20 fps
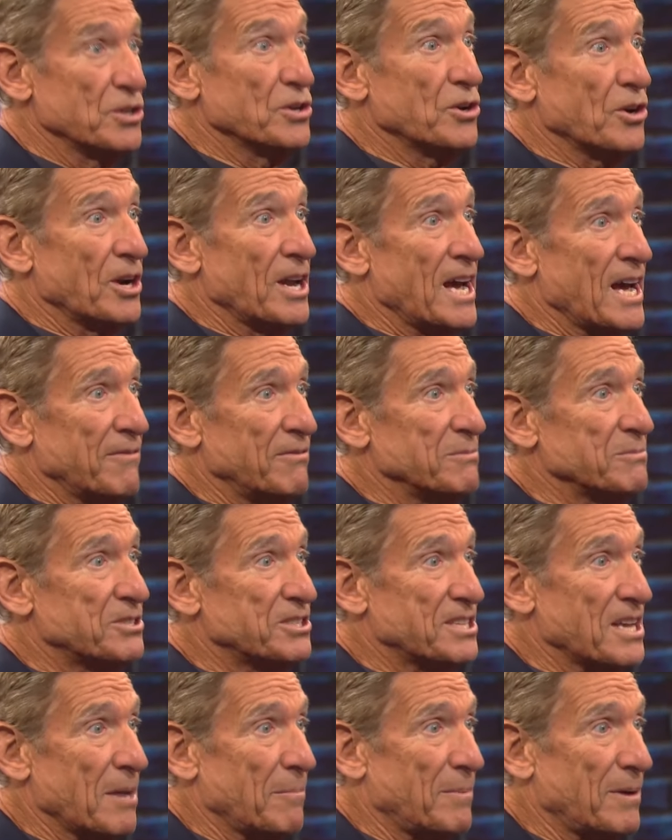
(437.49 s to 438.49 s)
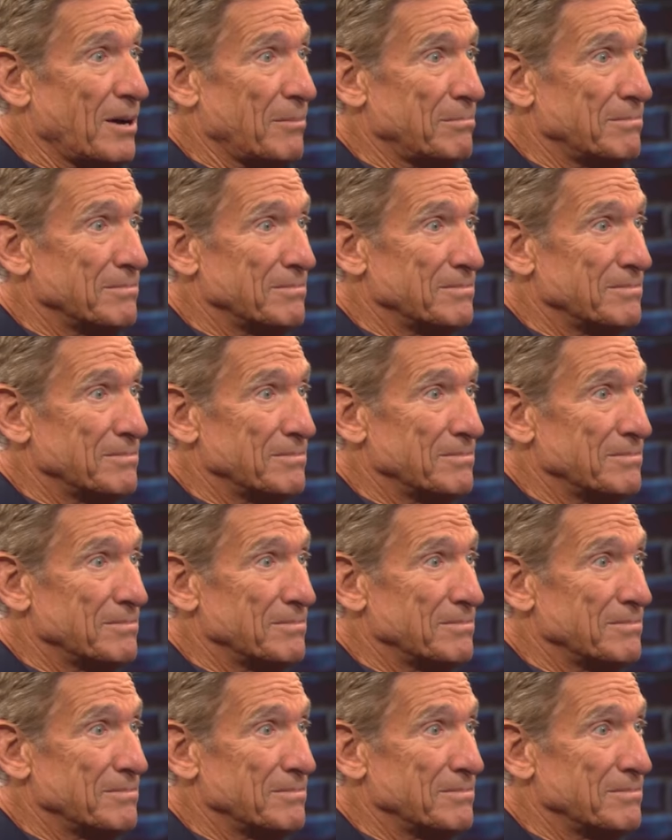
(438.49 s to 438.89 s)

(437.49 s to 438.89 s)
You're gonna have him step up.